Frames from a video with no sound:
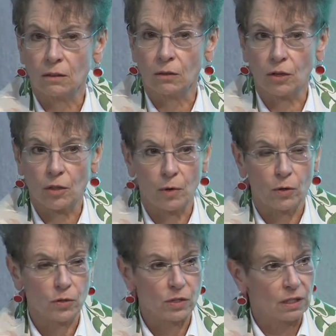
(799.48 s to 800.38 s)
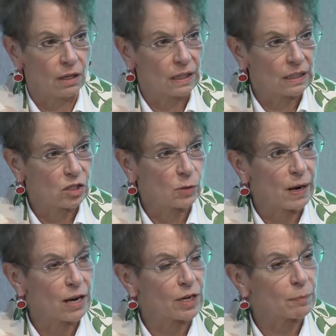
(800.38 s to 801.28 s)
or the most
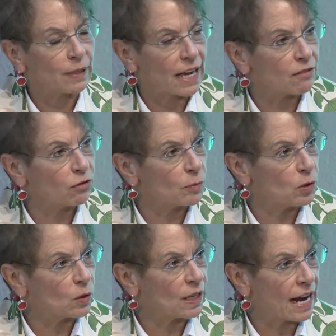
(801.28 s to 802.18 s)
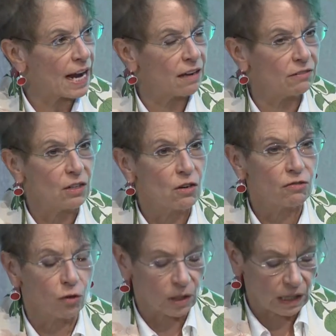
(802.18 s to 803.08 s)
inspiring platform you can have
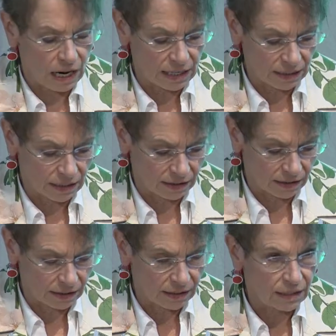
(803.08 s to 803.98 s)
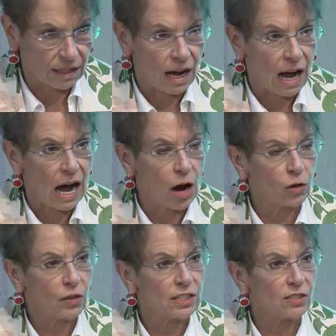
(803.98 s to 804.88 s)
for content. How
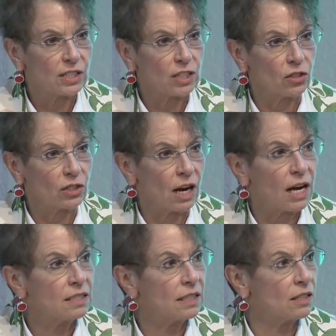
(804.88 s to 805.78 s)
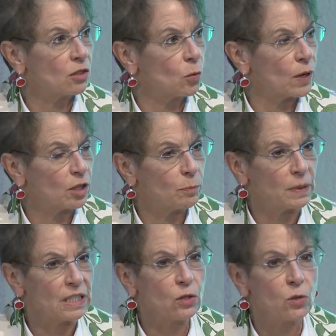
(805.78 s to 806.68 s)
do they see in your content a way to
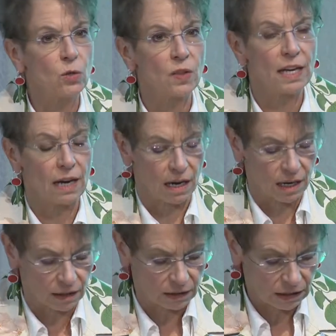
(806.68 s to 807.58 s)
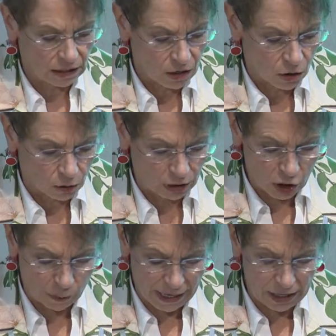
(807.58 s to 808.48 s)
be who they are or
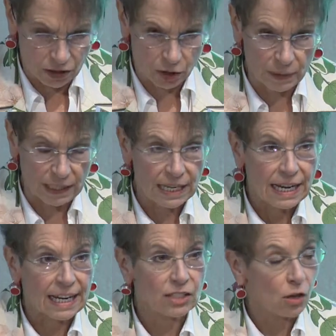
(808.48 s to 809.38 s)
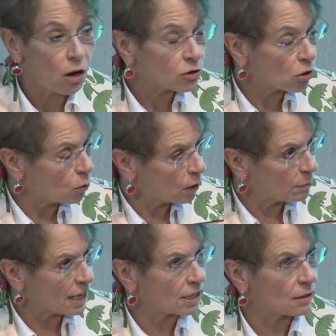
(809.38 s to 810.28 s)
aspire to be? It's also what
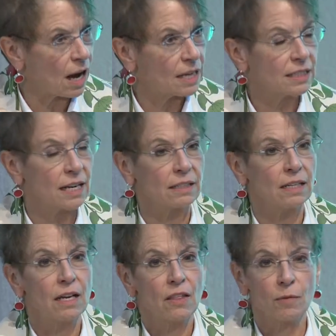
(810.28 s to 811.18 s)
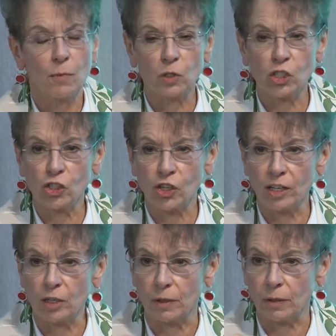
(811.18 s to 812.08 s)
makes content the most
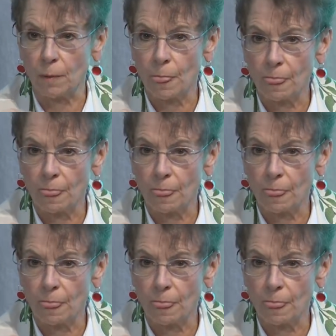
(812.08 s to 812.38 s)
shareable.